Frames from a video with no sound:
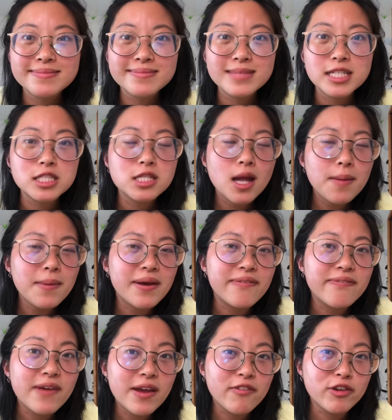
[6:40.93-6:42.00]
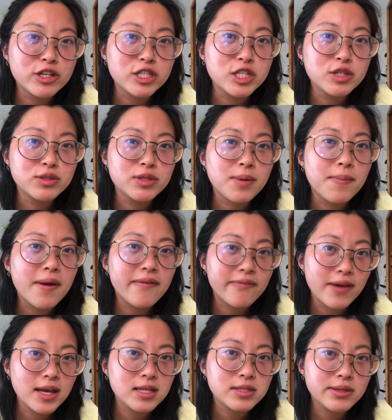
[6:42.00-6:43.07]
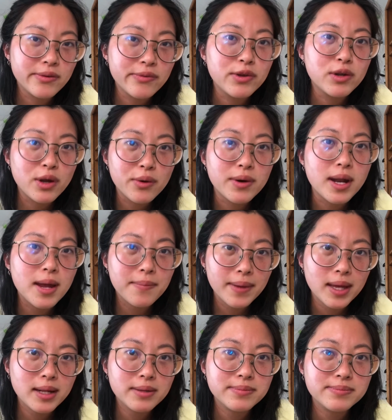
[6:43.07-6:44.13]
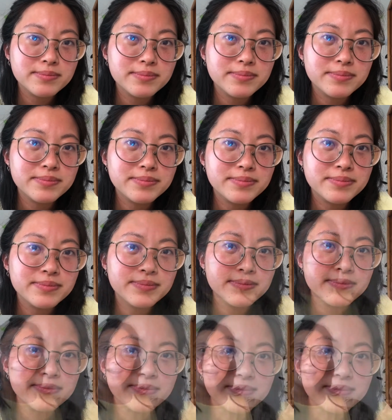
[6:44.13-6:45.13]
it's not my favorite to use on my face, if you know what I mean. Would I